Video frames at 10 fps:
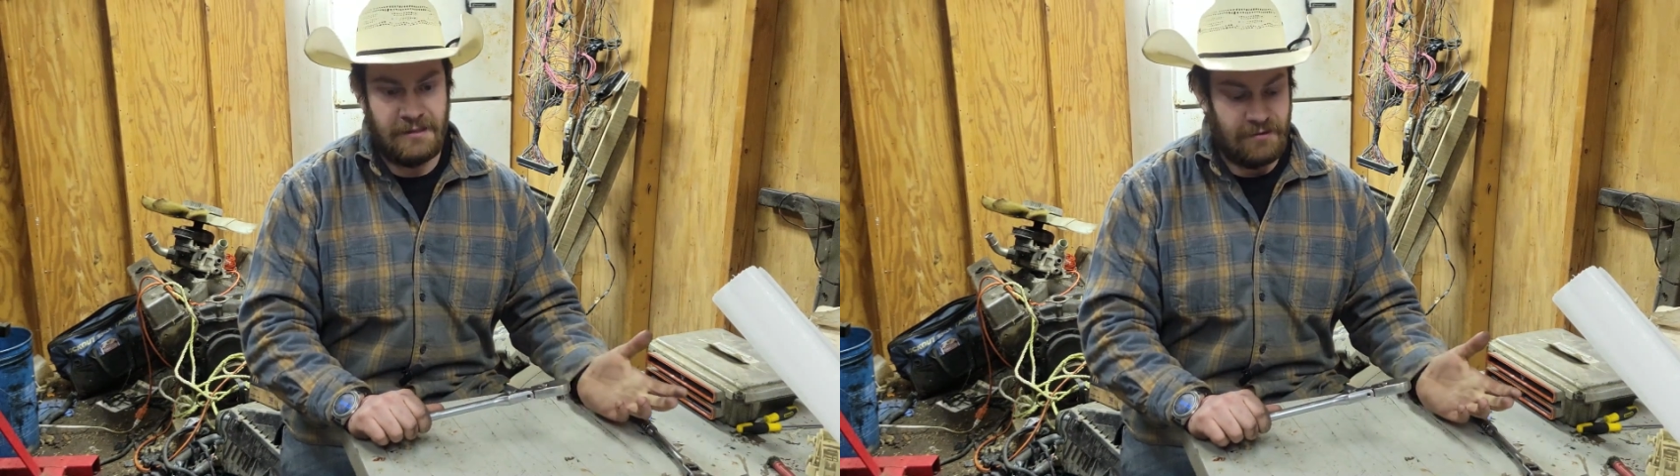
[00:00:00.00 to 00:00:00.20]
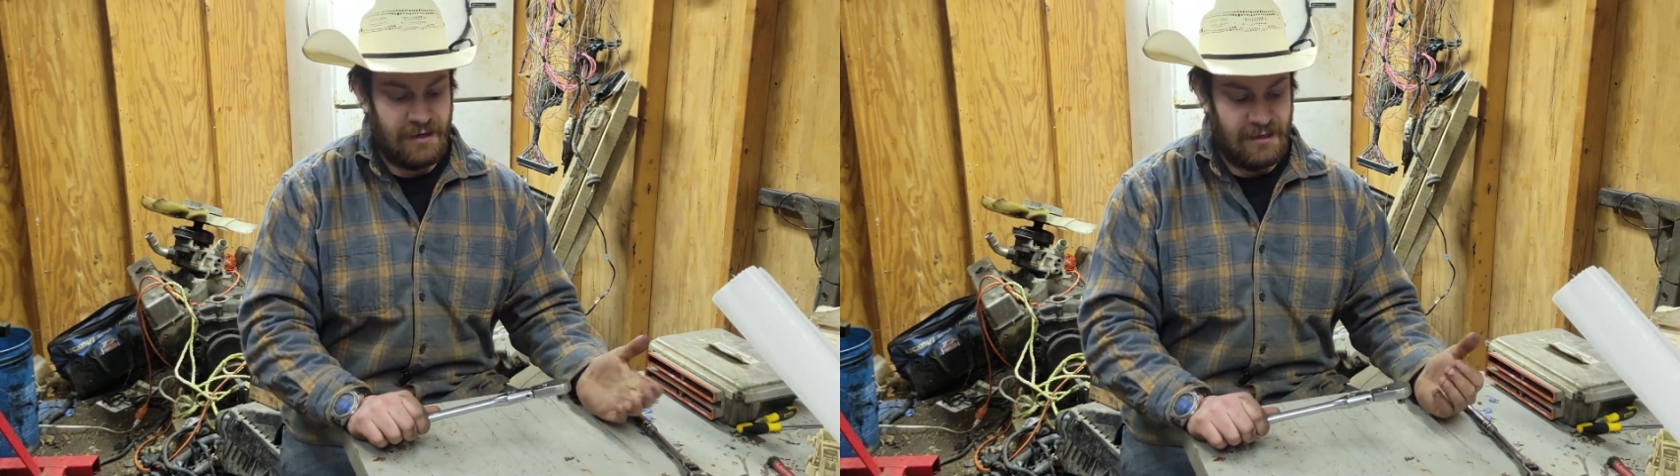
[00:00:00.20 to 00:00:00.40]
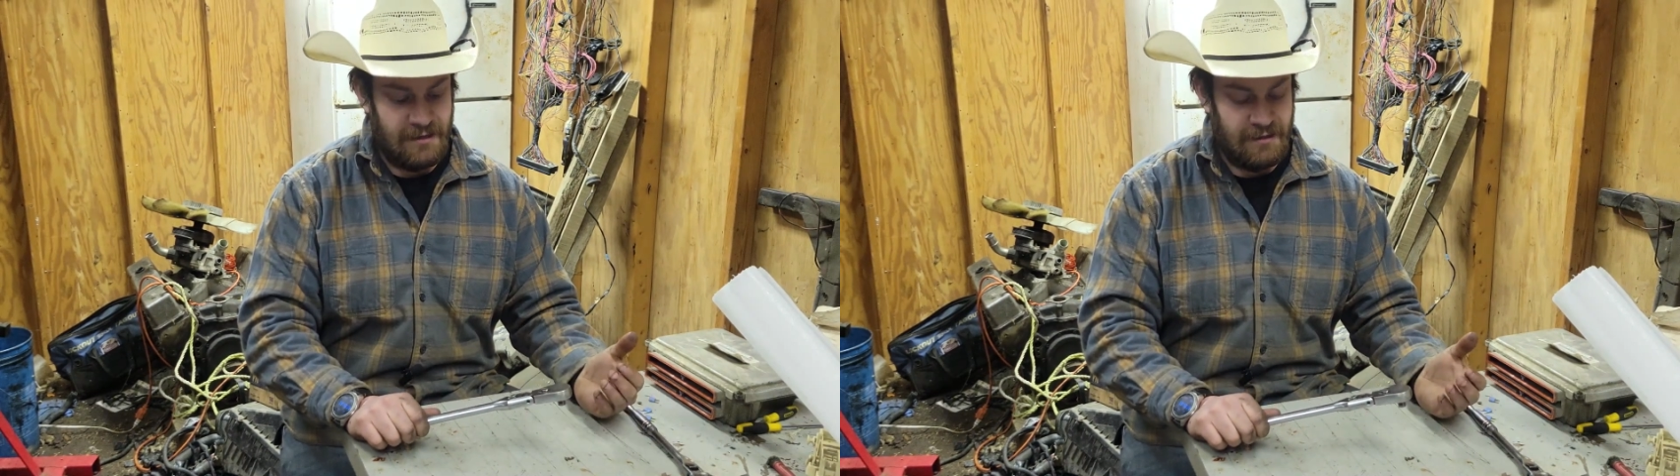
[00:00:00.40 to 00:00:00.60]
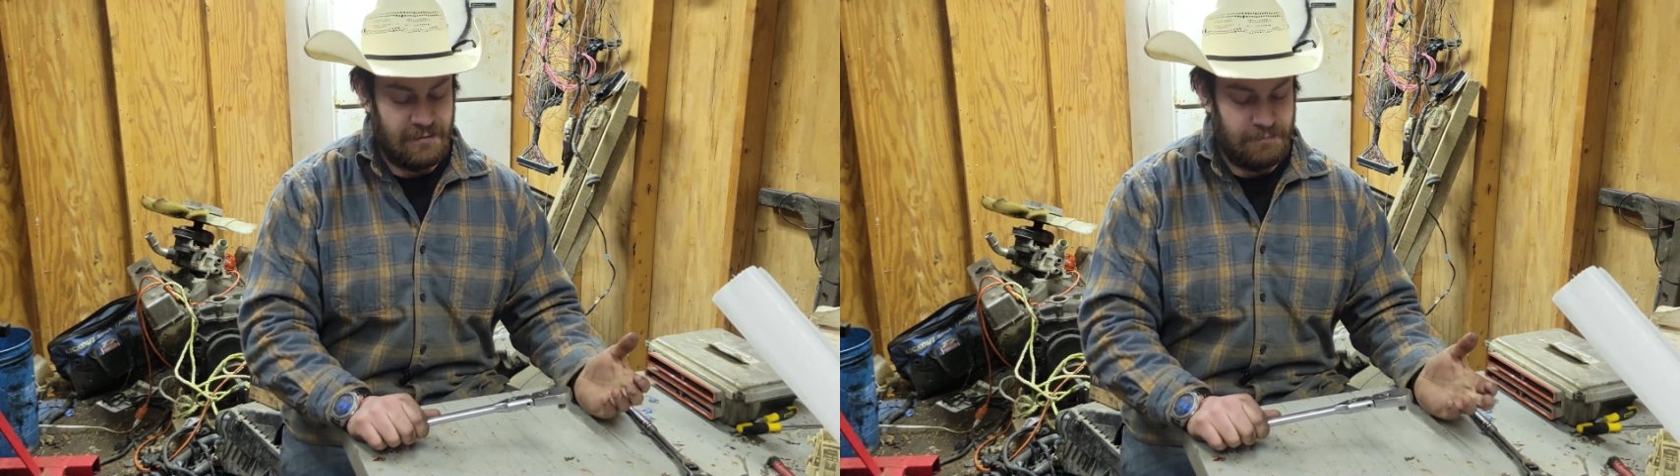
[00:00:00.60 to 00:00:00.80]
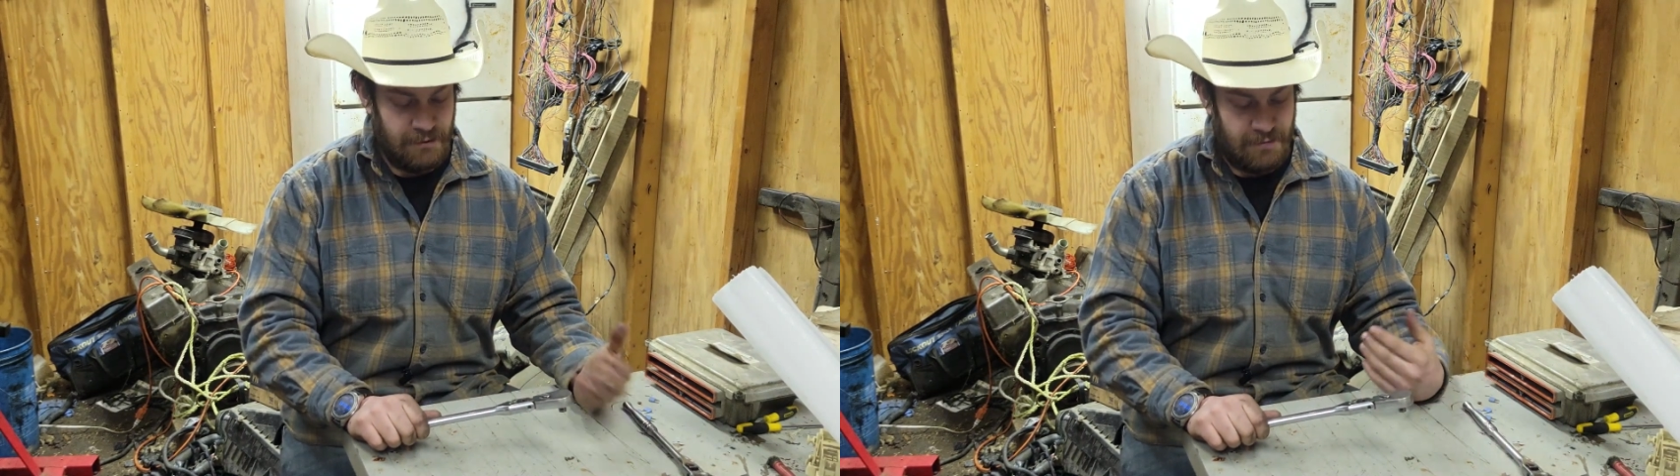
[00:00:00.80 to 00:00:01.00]
So I had
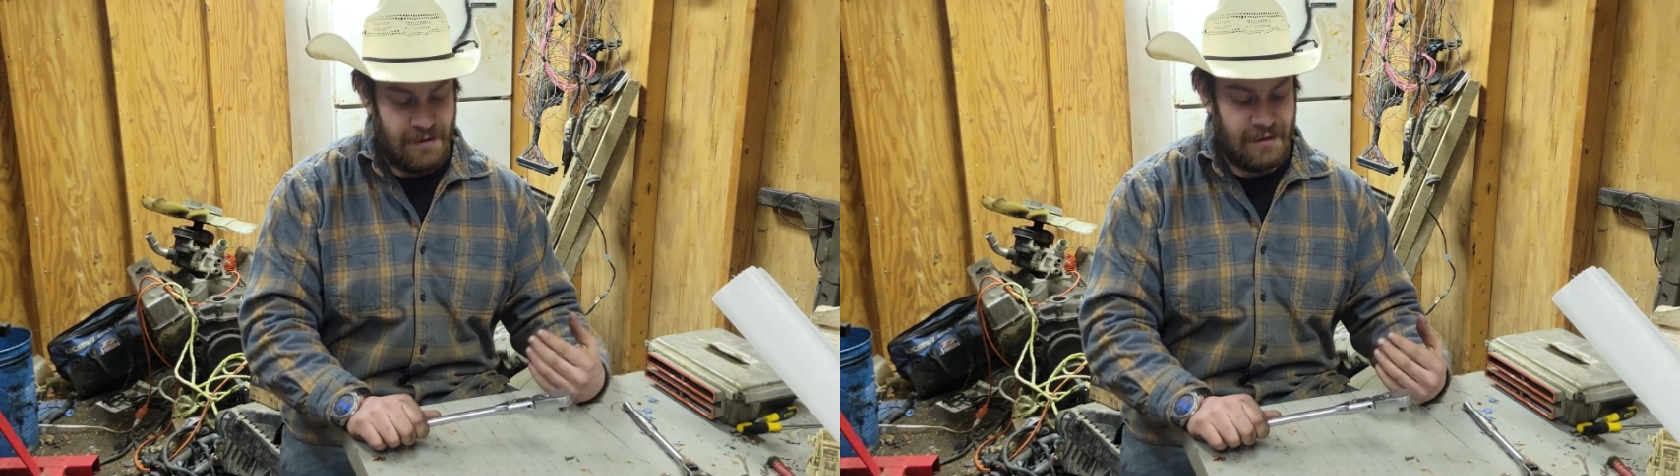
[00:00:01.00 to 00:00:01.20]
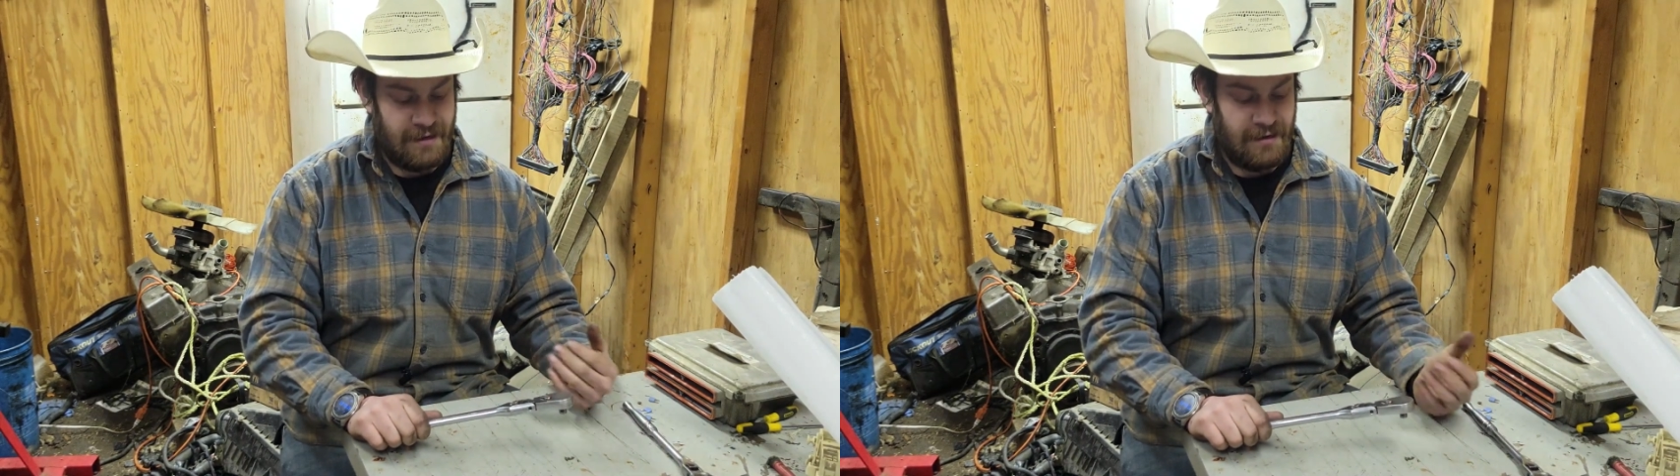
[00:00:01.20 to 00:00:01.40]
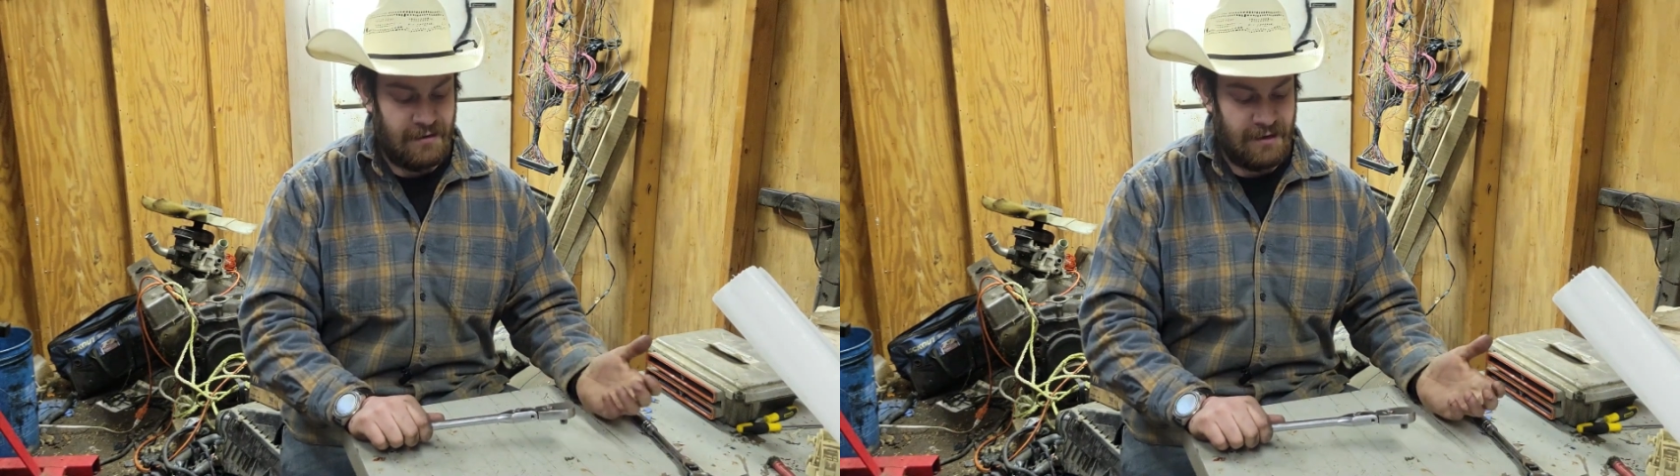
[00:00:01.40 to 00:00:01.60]
to pull it back out.